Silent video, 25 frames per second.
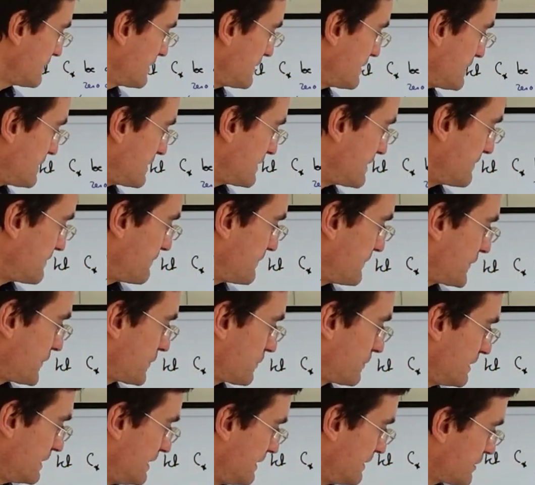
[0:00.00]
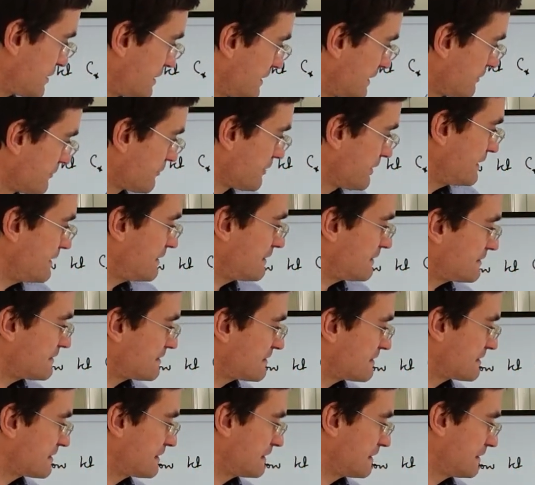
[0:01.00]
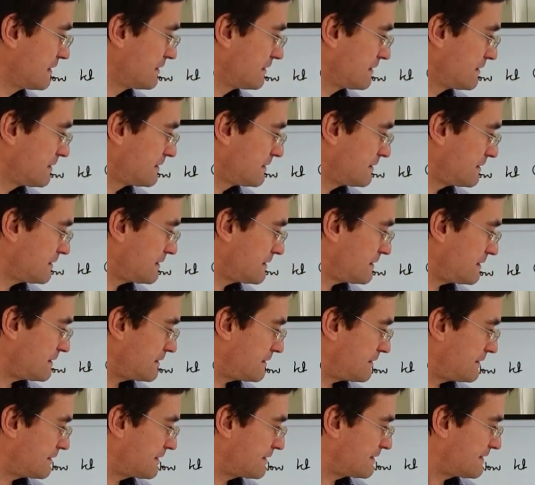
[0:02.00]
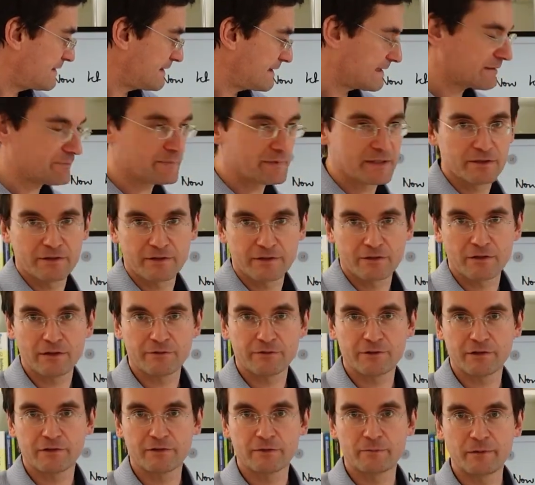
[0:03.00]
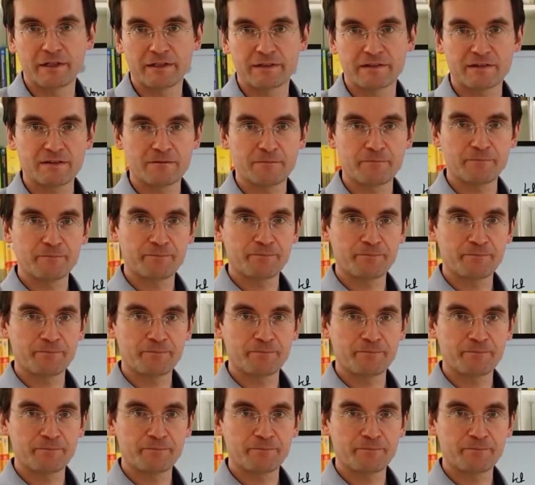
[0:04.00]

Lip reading: So in each degree it's still exact because you have these splits.